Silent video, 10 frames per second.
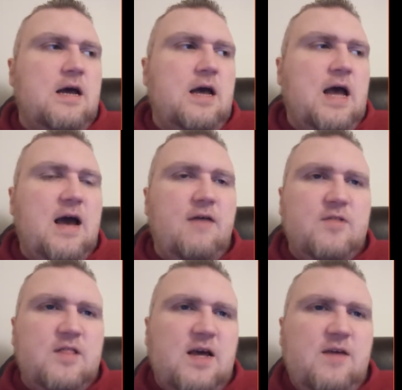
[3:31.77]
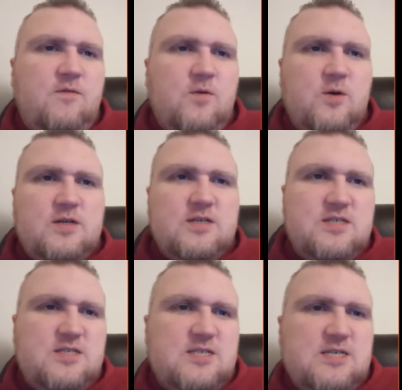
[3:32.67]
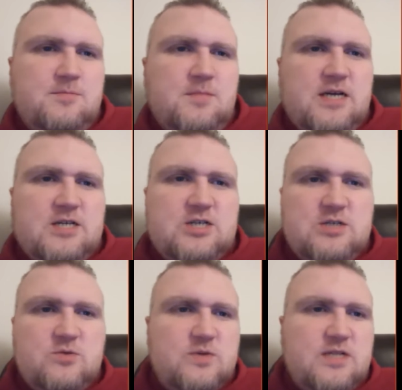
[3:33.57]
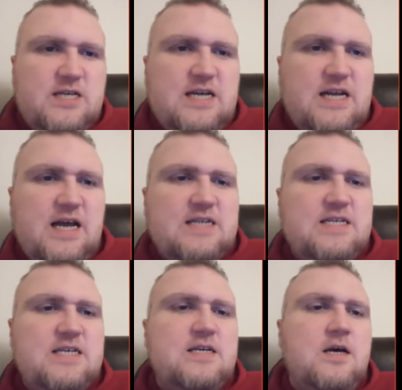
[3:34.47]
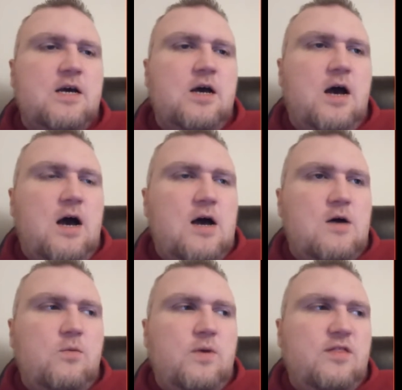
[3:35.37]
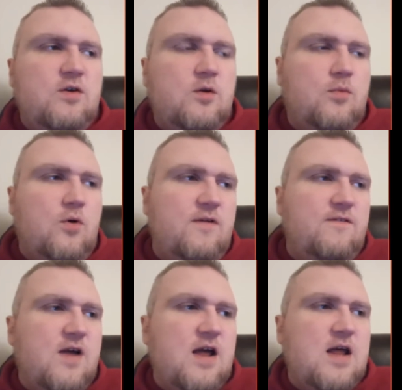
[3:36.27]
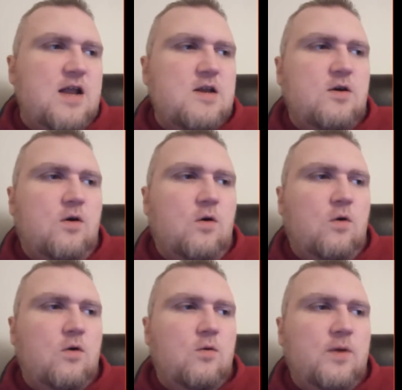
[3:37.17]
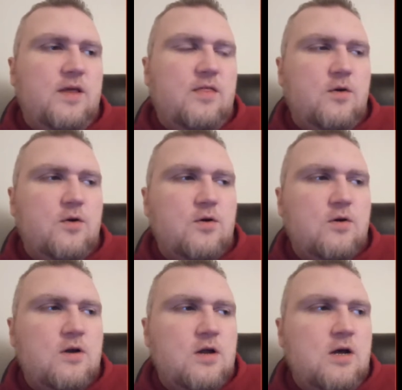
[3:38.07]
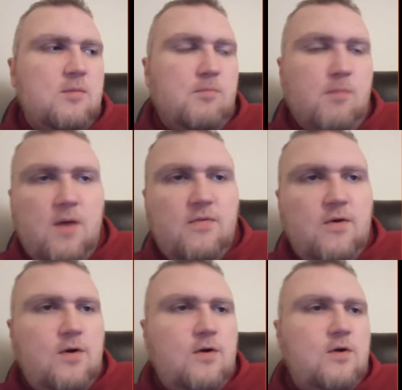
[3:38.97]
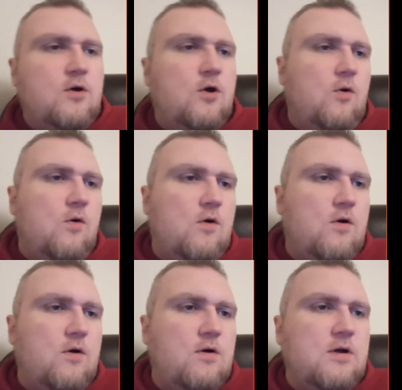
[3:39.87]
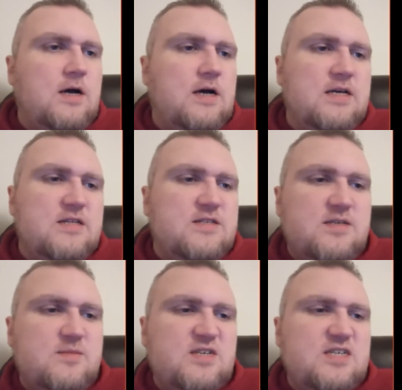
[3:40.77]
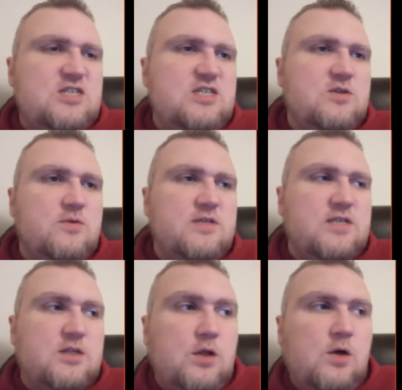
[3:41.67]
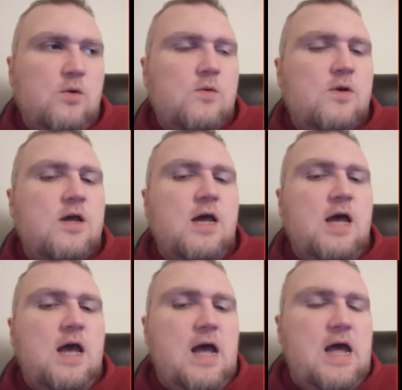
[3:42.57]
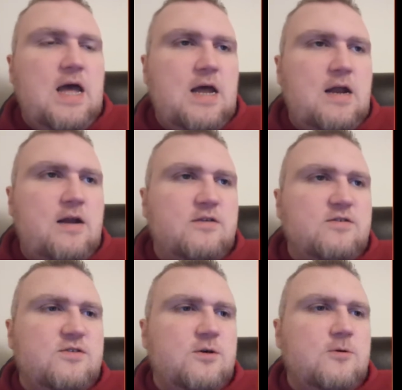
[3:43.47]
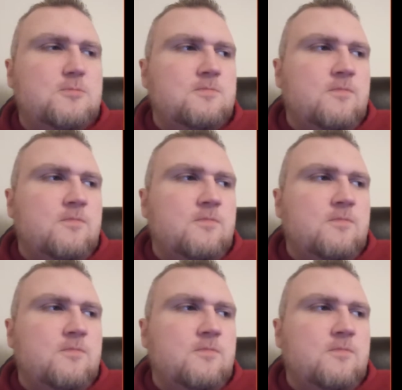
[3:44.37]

have a life where it doesn't seem like she's really connected uh, with her boyfriend or with her mother, or uh, it seems like she's always alone. And so